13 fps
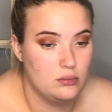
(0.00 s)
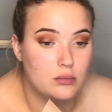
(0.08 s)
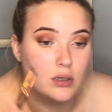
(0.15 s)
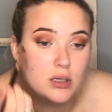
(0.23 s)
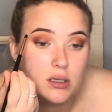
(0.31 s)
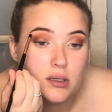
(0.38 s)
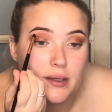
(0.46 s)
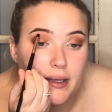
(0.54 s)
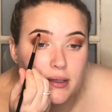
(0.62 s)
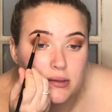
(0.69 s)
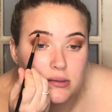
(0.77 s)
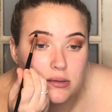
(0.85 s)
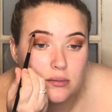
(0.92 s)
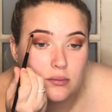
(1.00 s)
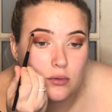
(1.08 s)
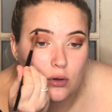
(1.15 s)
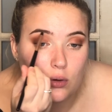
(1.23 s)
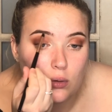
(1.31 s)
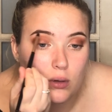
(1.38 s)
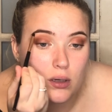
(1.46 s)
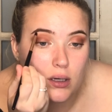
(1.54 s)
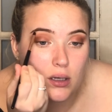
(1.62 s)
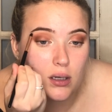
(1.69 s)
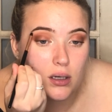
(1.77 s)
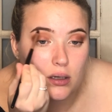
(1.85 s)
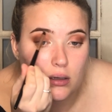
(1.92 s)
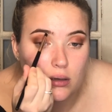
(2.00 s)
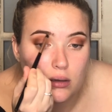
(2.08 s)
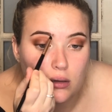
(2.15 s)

I'm gonna take some Aura